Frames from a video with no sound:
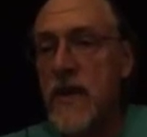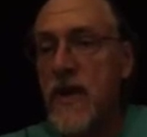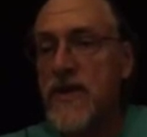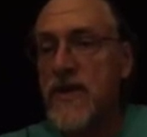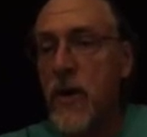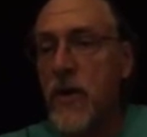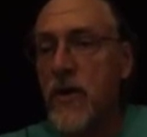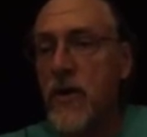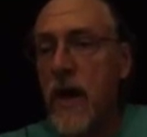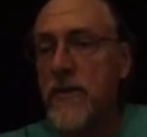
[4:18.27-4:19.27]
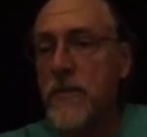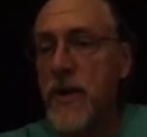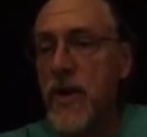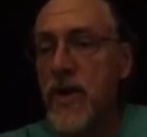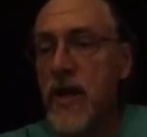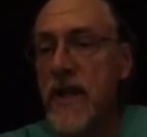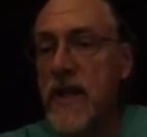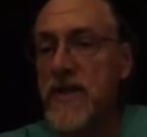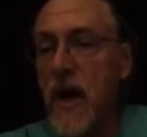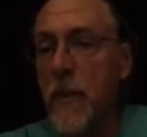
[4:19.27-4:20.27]
So I click
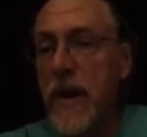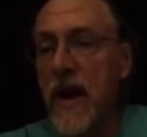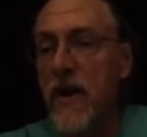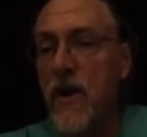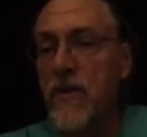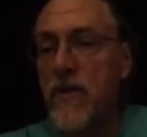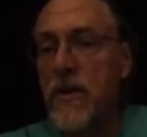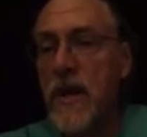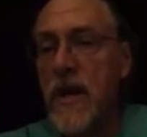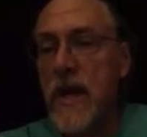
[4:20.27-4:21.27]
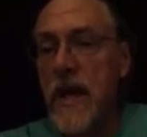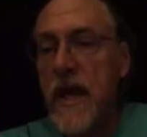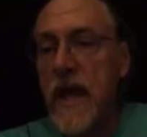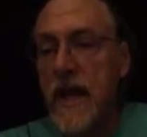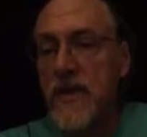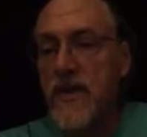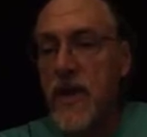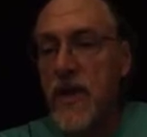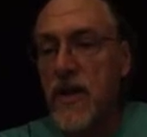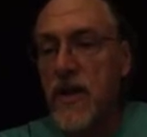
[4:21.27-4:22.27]
this up arrow and it's
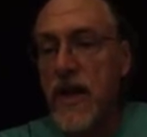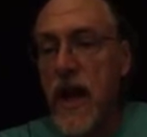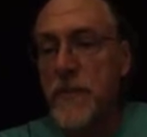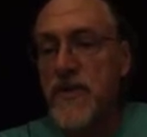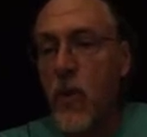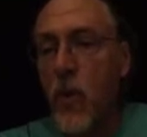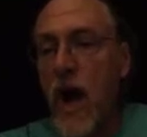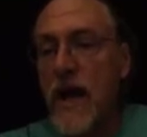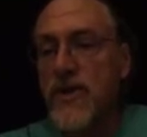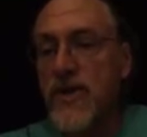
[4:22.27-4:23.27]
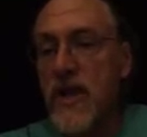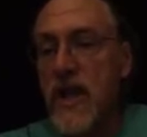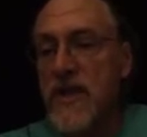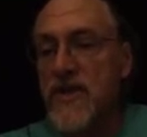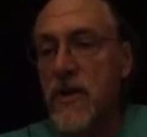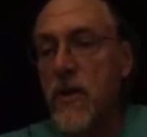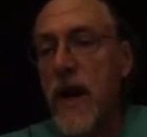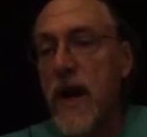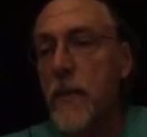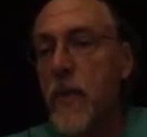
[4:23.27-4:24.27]
going to click up. So watch the
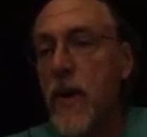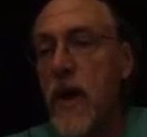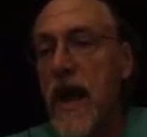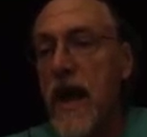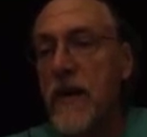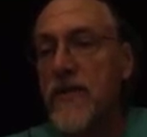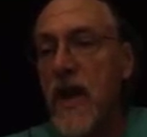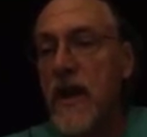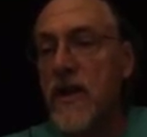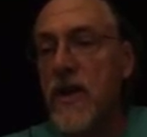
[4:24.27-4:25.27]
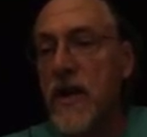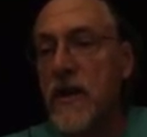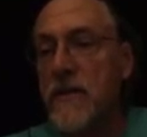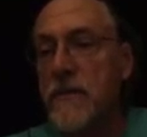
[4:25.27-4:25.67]
histogram after I click it.